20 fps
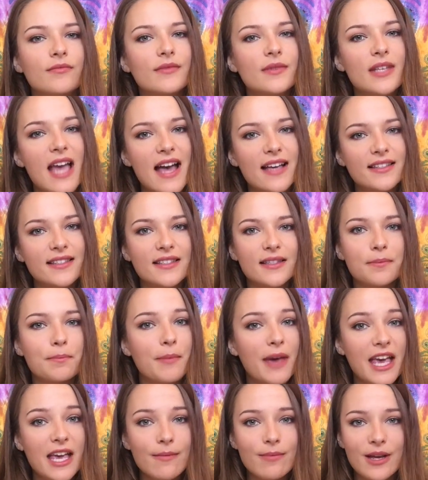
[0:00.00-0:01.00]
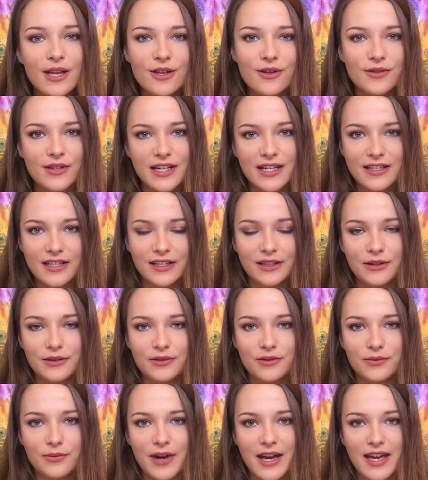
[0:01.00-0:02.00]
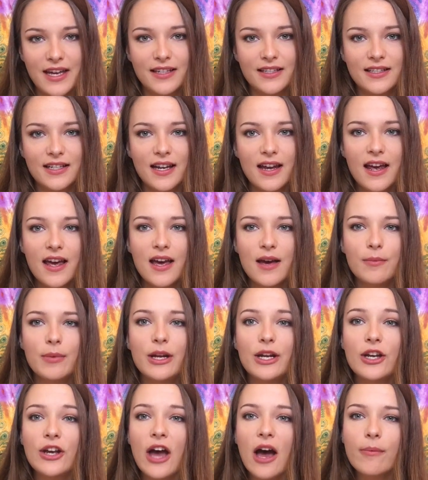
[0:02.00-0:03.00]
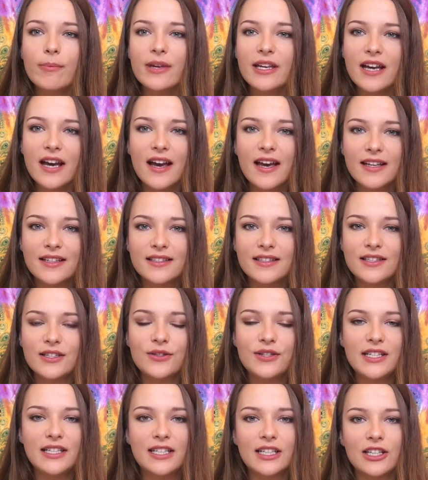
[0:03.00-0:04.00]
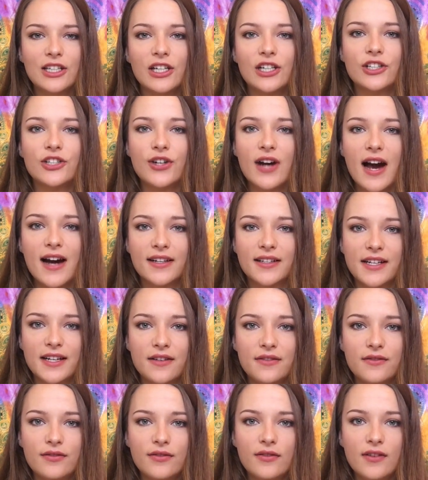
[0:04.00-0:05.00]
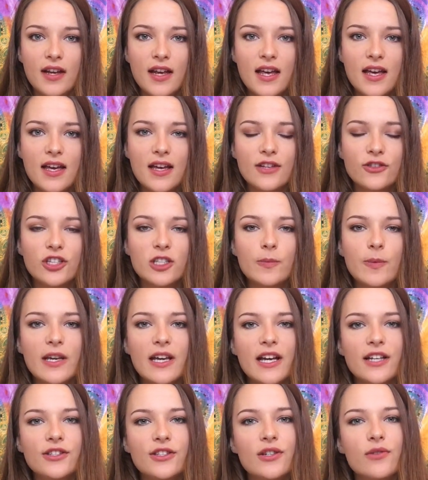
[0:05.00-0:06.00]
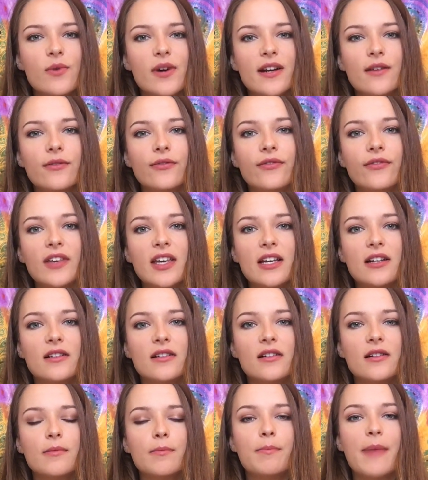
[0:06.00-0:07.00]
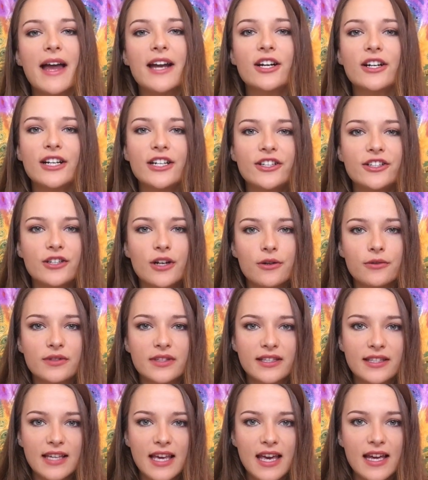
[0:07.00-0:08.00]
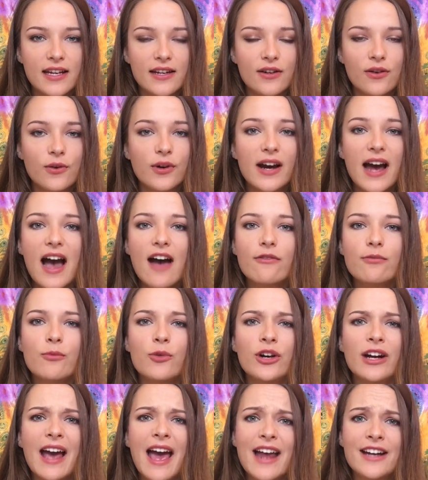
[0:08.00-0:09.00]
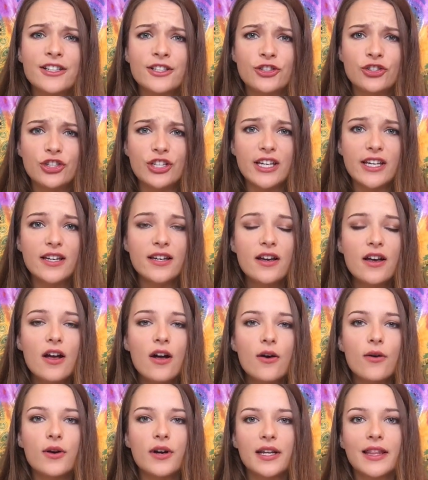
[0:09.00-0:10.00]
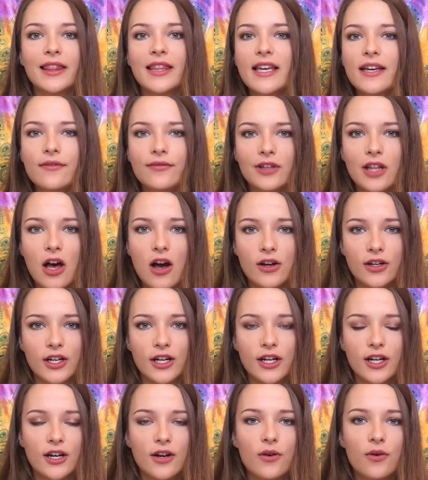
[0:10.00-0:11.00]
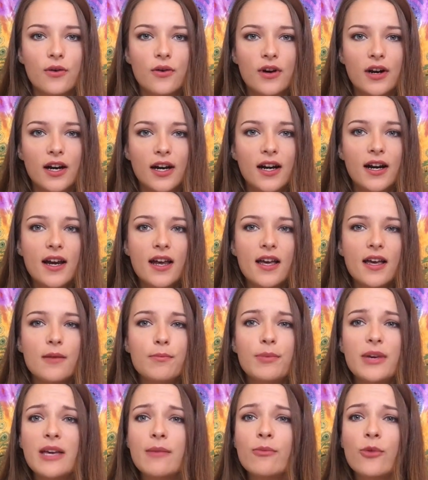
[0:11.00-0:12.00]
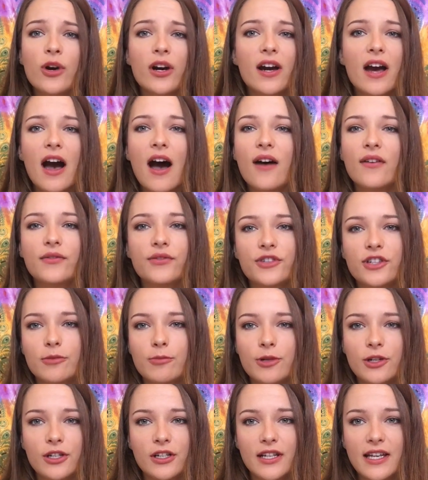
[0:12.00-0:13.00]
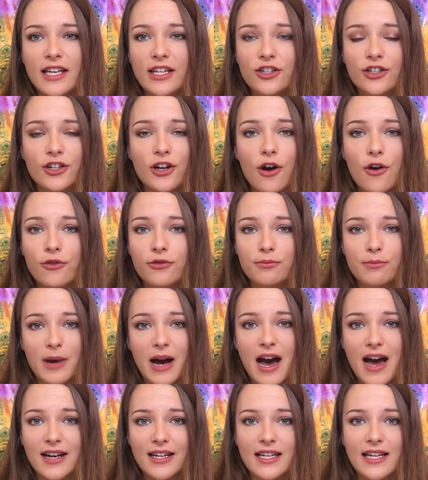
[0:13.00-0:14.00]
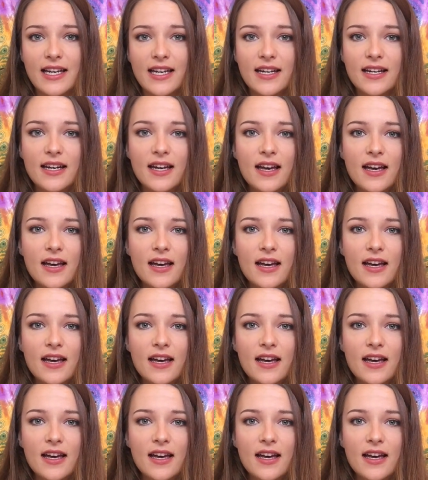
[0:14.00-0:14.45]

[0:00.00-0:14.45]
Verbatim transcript: yes, maybe you need to lose weight, but not because you need to look attractive. Just because you want to feel better in your own skin, or have more energy, or live longer, or be more comfortable in your own body.